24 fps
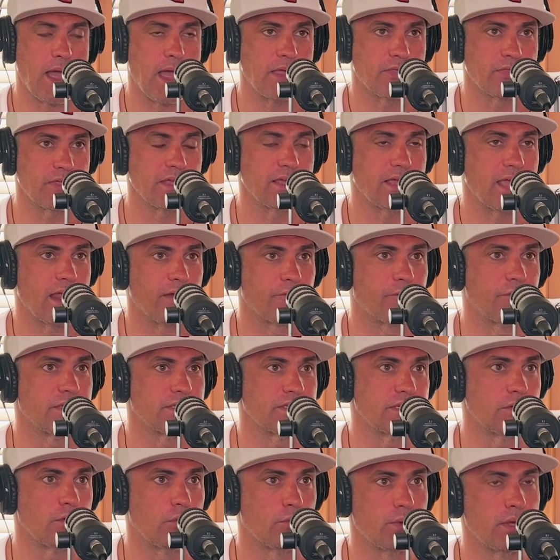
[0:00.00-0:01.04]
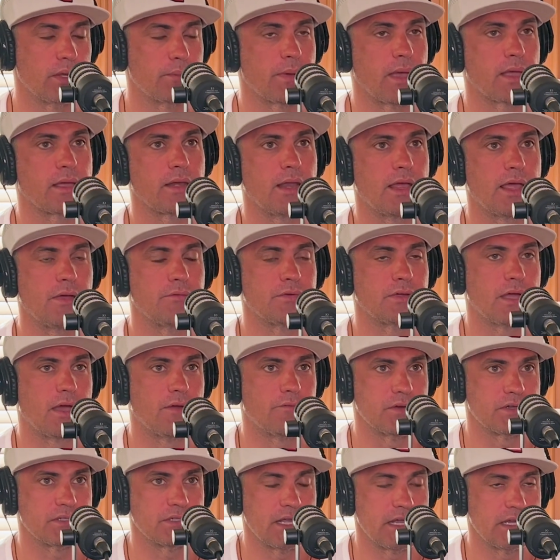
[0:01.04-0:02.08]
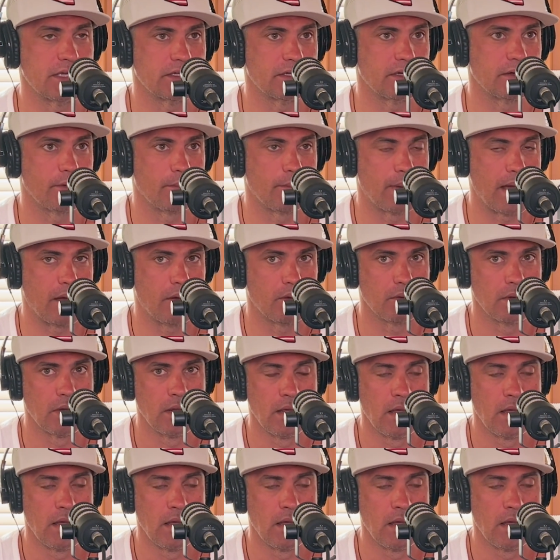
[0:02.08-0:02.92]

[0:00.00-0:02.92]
I think every single week Beck and I have a conversation about